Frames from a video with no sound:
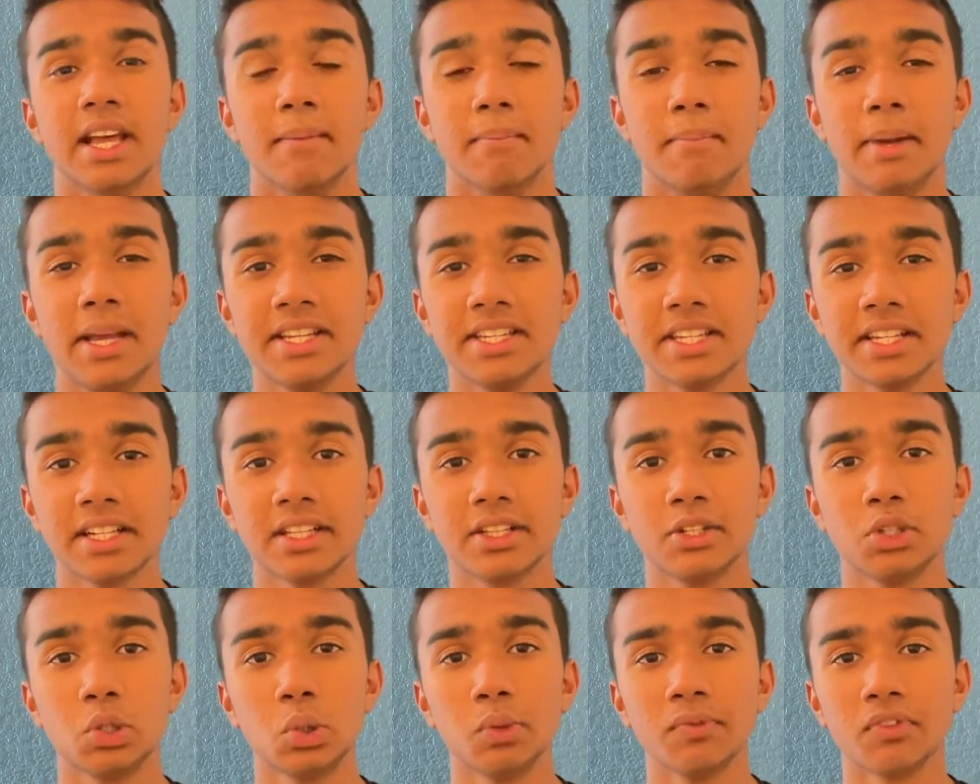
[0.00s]

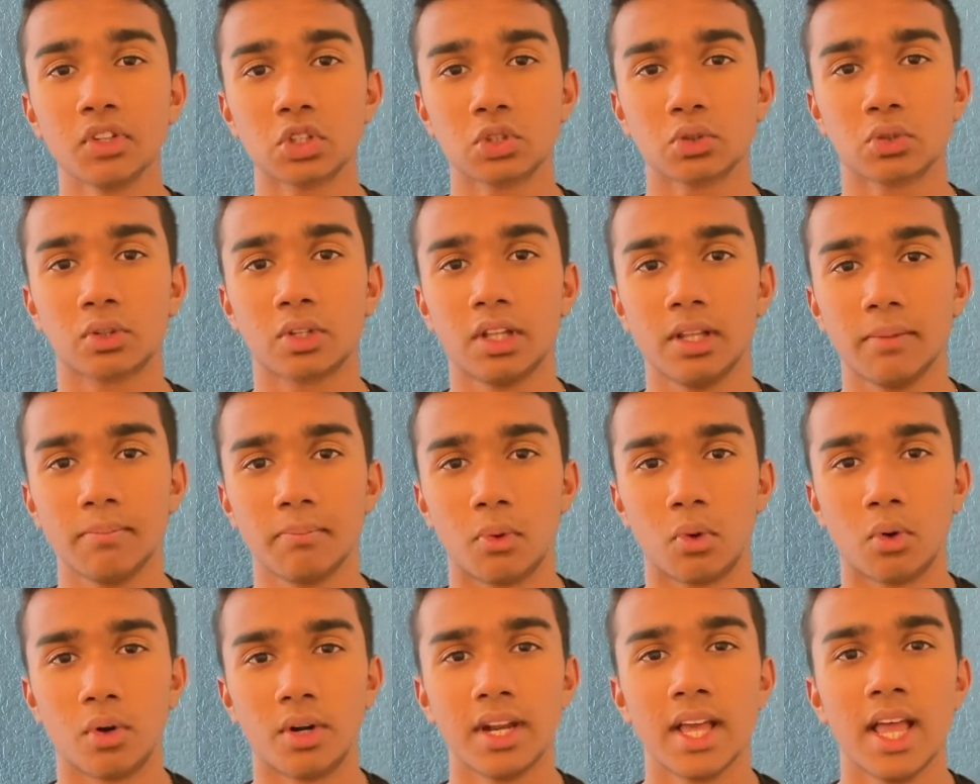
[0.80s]
Basically, Universal
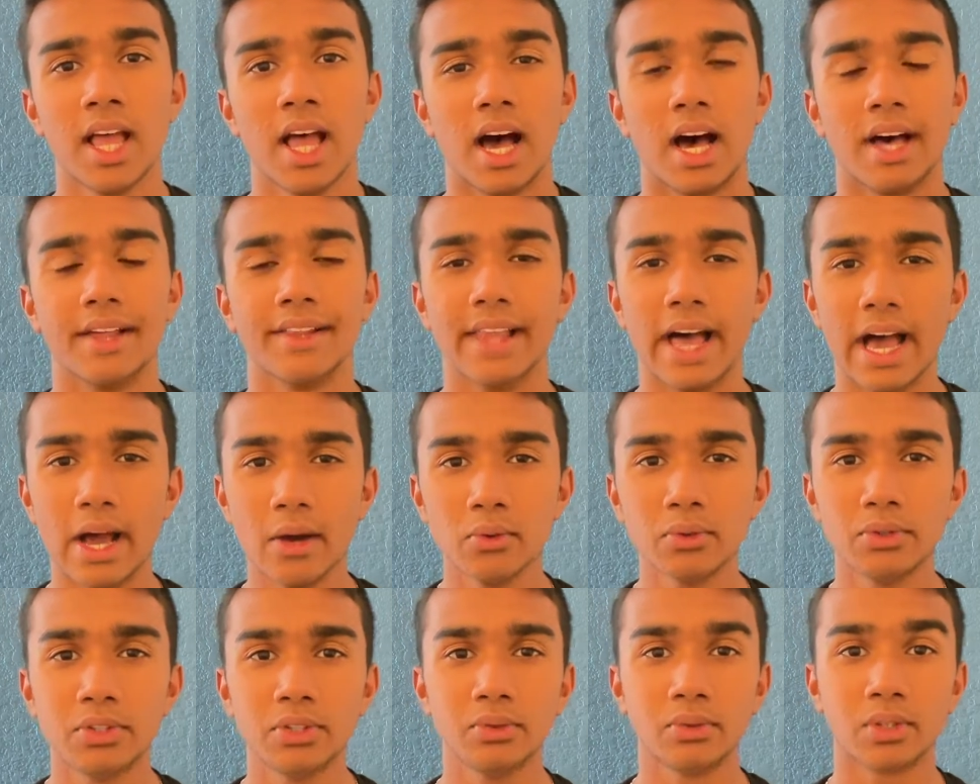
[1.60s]
Clipboard
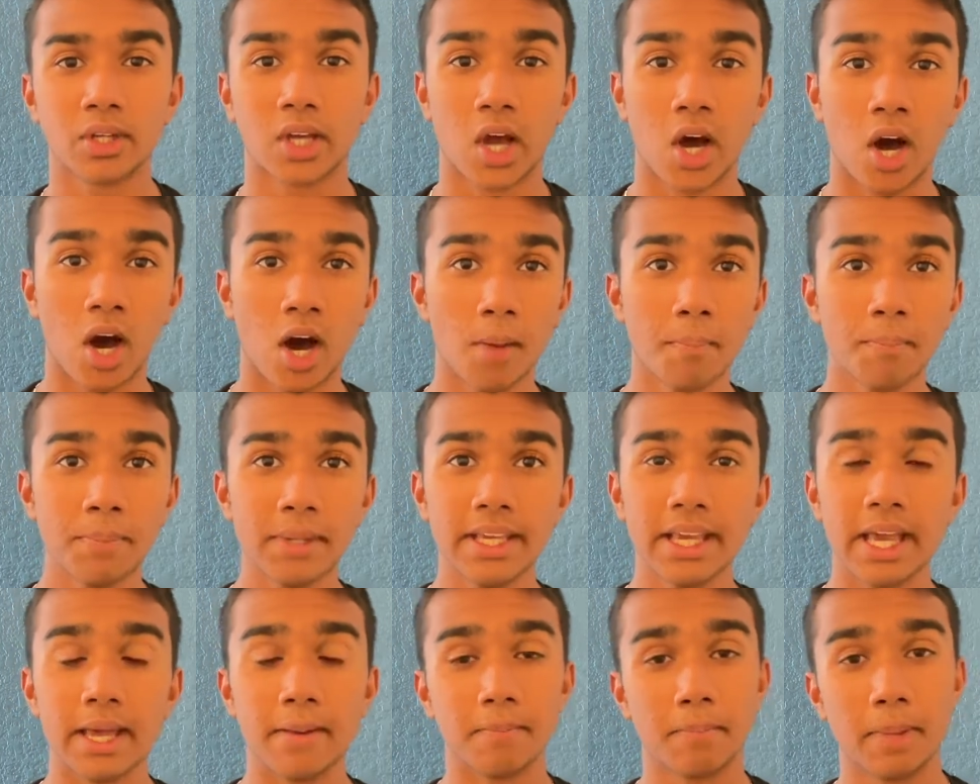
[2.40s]
allows you to
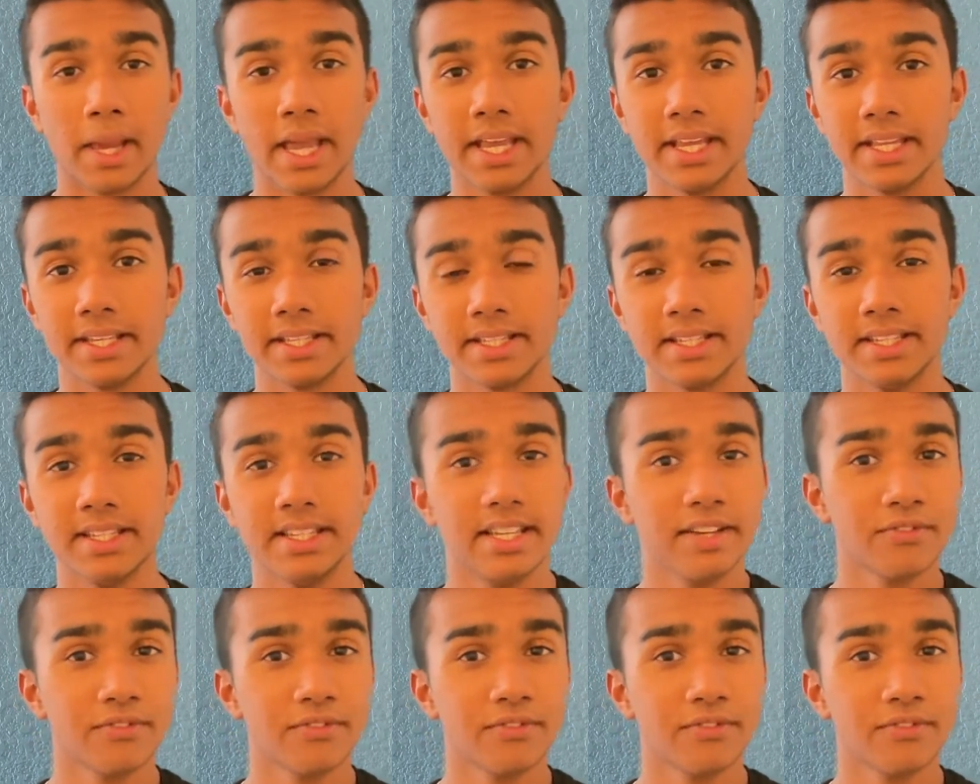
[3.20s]
copy and paste